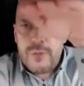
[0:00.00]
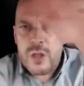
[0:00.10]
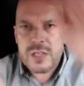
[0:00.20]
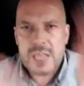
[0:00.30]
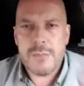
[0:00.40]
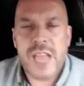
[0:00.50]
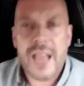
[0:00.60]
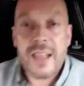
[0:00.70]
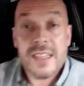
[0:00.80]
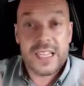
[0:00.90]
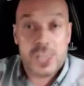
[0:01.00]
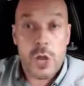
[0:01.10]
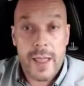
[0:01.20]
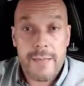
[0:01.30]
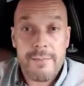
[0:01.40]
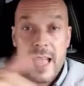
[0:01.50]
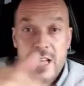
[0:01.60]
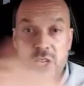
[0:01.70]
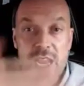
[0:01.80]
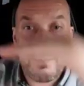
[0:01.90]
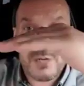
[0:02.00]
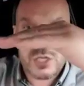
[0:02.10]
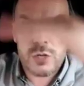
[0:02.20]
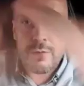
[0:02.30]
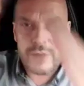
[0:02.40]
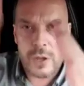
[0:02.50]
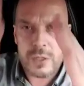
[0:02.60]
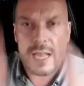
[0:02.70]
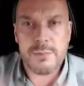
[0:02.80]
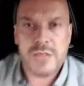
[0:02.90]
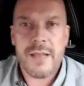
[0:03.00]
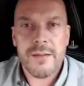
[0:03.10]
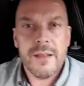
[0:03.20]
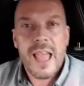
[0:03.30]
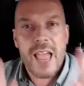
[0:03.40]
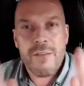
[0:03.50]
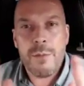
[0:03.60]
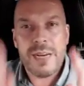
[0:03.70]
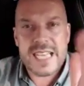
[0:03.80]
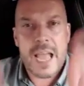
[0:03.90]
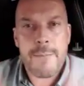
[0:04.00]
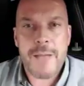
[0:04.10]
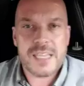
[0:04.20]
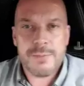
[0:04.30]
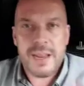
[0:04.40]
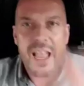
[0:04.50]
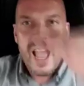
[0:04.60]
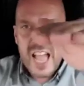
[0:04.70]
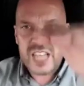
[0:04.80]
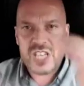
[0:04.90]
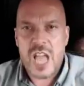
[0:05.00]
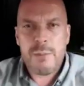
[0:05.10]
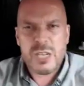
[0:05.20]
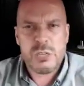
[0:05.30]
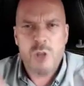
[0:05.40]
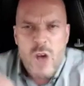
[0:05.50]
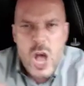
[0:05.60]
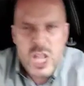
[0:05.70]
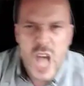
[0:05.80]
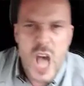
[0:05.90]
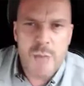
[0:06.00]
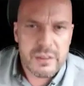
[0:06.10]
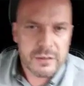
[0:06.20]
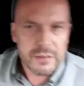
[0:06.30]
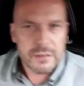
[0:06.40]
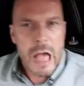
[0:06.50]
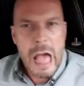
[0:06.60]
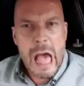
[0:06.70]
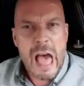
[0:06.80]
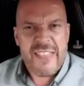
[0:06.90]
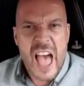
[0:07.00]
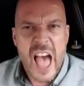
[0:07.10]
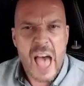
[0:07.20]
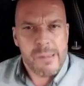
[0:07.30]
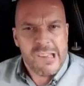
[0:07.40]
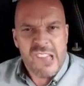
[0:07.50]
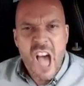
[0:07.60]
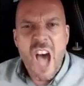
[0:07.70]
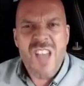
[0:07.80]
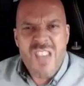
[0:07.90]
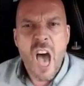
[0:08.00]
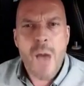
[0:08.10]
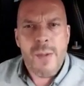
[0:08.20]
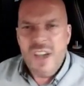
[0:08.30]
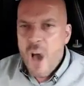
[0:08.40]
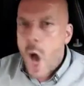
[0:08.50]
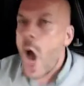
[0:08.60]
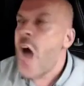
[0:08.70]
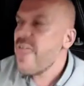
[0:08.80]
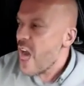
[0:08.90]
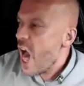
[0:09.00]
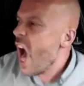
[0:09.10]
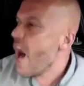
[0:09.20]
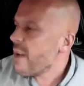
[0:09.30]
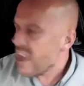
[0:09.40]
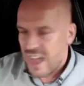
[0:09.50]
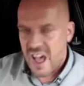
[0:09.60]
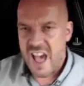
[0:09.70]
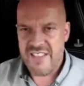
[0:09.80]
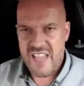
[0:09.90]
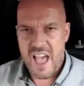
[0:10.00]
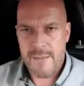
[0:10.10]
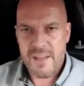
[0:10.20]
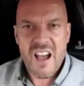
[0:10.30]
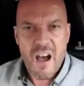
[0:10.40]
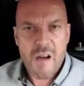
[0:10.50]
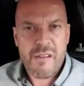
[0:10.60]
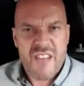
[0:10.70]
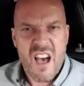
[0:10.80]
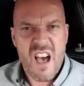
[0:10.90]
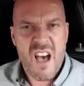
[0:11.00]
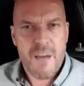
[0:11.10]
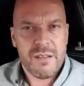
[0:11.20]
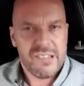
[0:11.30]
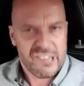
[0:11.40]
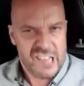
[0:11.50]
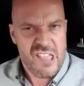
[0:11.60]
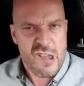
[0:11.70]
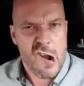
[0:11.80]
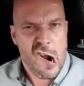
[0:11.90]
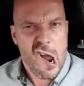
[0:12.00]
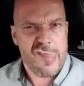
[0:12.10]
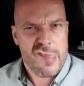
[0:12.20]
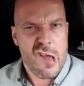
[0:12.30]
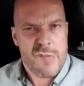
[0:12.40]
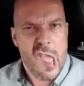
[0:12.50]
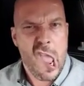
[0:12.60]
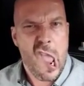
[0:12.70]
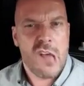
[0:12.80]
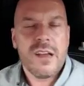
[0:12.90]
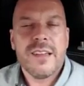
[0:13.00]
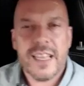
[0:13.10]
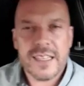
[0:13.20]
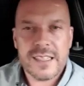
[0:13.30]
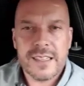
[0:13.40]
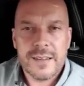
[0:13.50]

Hot Tubs, yeah? So do it. Hashtag Bishop Stortford Hot Tubs, yeah? Everybody say it back to me. Hashtag Bishop Stortford Hot Tubs. Hot Hub. Hot Hub. Hot Hub. Hot Hub. Hot Hub. Get your hot tub here. Yes?